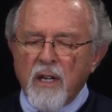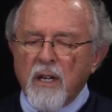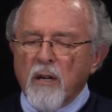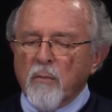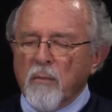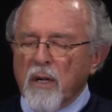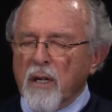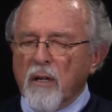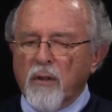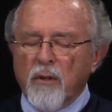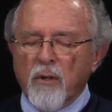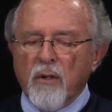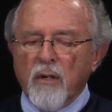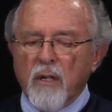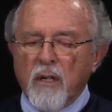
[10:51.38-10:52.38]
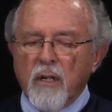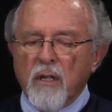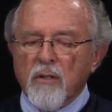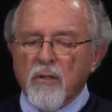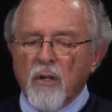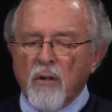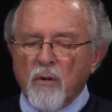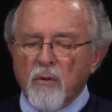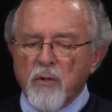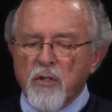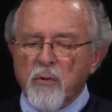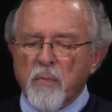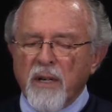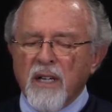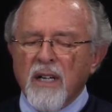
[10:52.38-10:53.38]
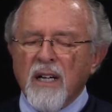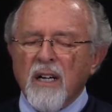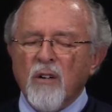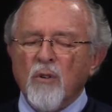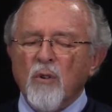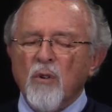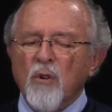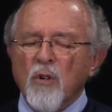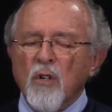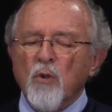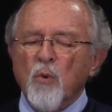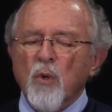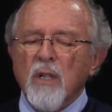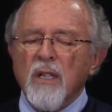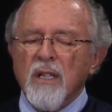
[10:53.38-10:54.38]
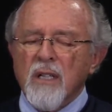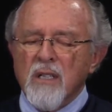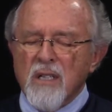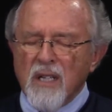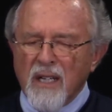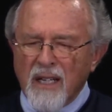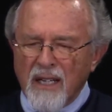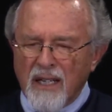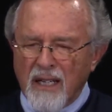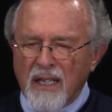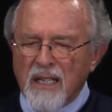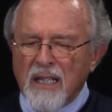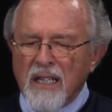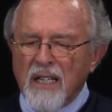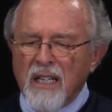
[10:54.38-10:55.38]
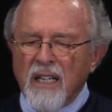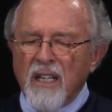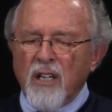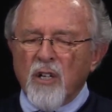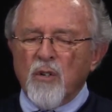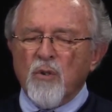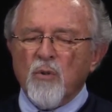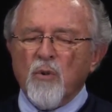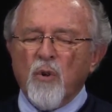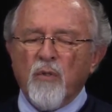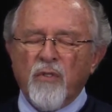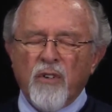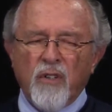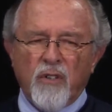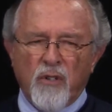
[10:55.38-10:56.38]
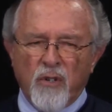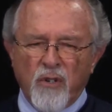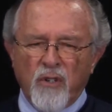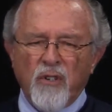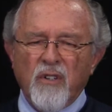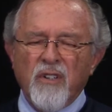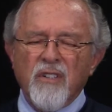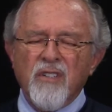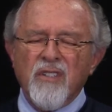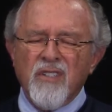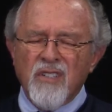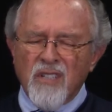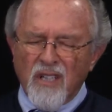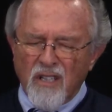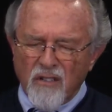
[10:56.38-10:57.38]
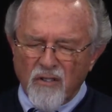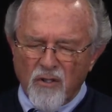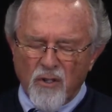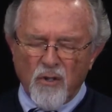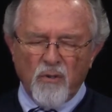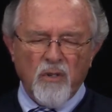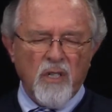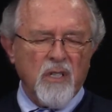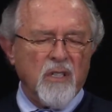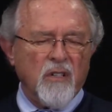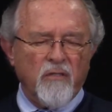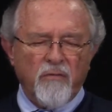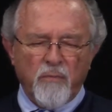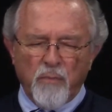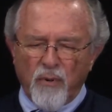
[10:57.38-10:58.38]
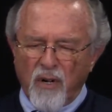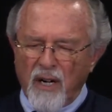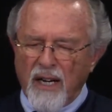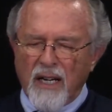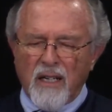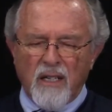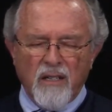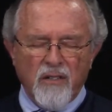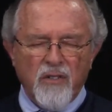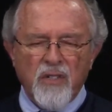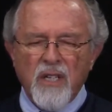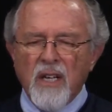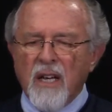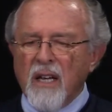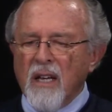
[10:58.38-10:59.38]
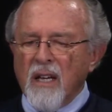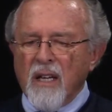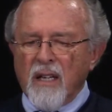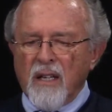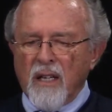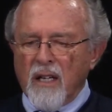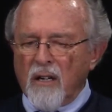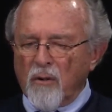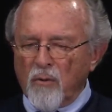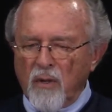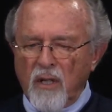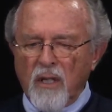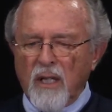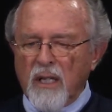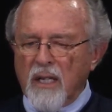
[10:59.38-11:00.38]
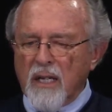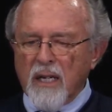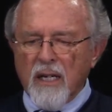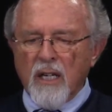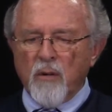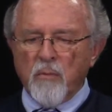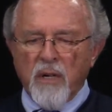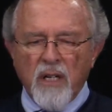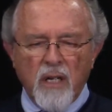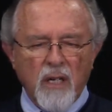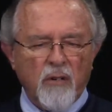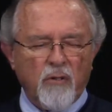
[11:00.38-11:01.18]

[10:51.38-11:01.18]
my thought has always been how long will it take? to overturn centuries of practice hmm. that are really diametric,